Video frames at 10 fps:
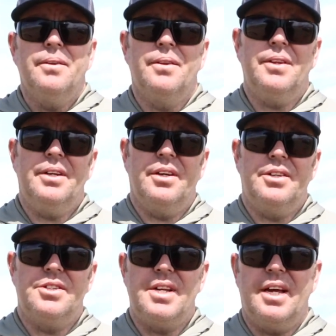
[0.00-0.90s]
The thing to
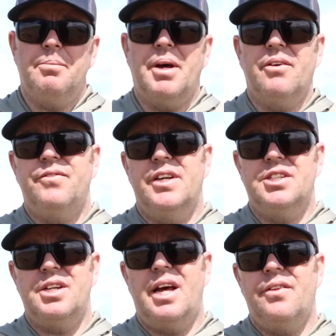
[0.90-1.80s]
understand about
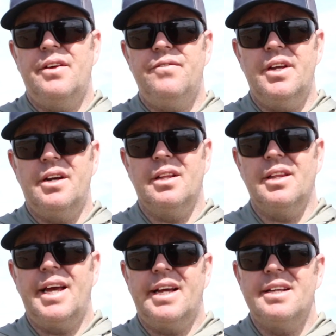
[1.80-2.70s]
fish and how they feed in
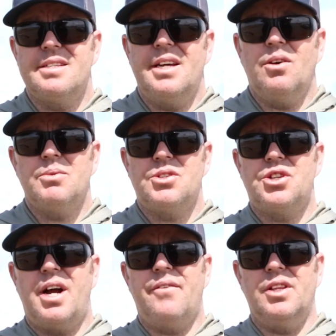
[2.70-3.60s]
a lake is they
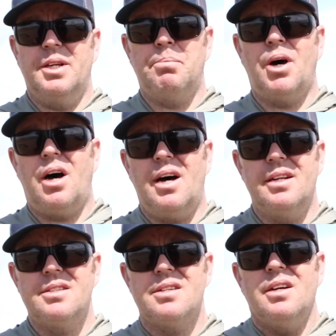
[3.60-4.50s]
almost travel in
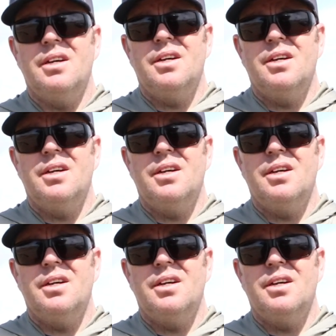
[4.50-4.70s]
pods.